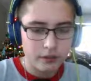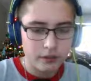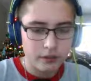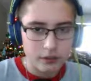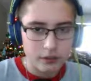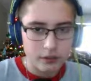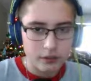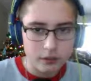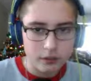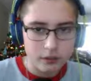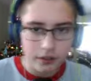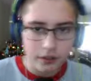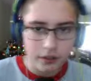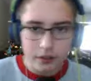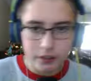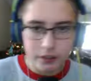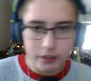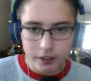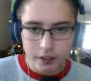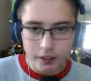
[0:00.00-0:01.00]
alright
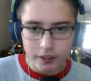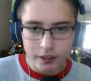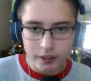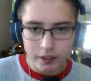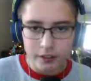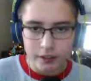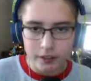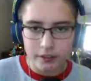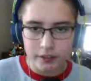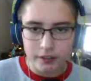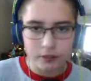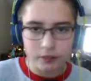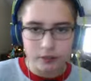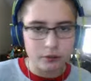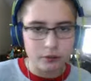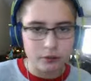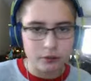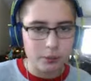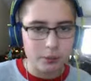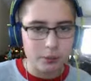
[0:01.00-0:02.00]
and in
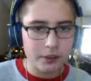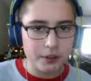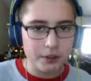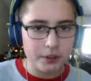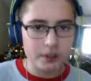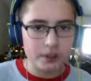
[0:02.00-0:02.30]
groups